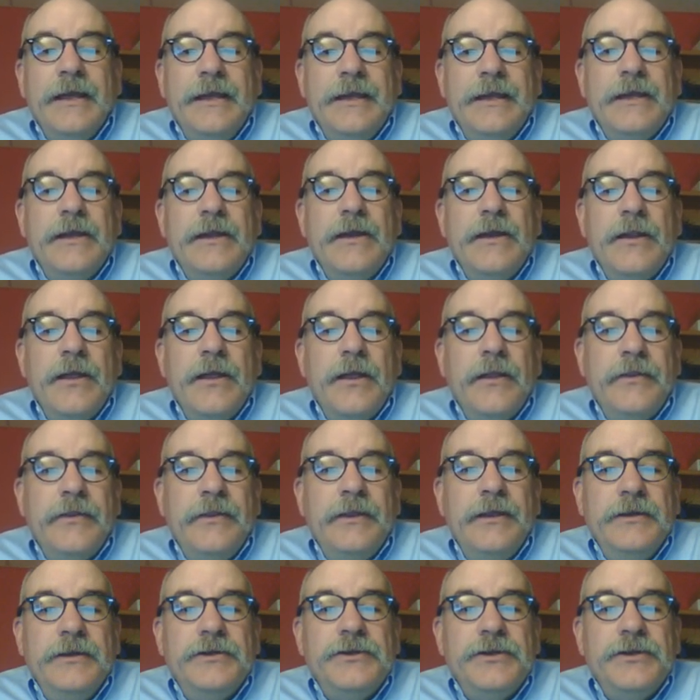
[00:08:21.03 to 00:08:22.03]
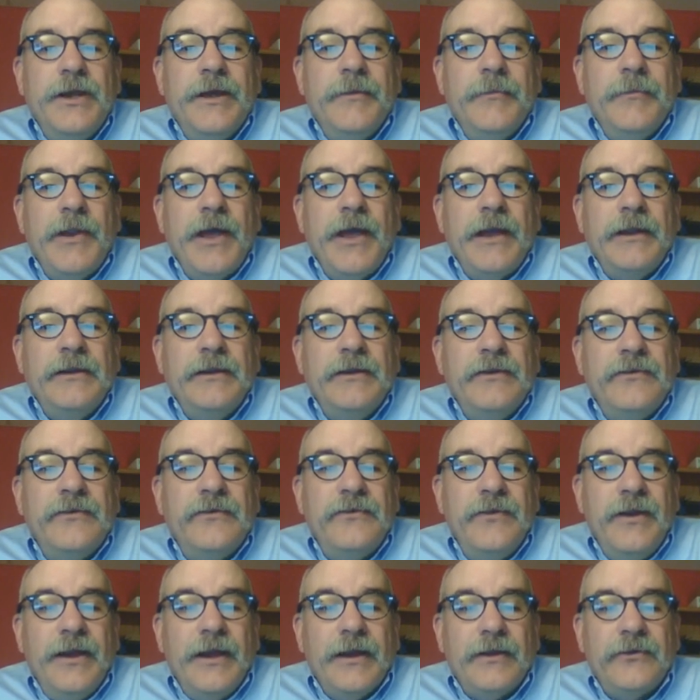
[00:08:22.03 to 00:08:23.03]
in EGM
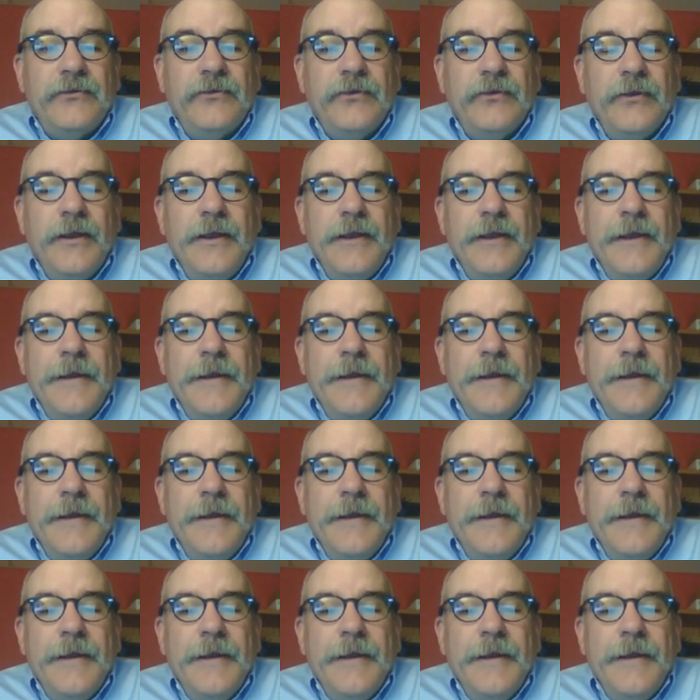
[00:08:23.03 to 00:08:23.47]
96.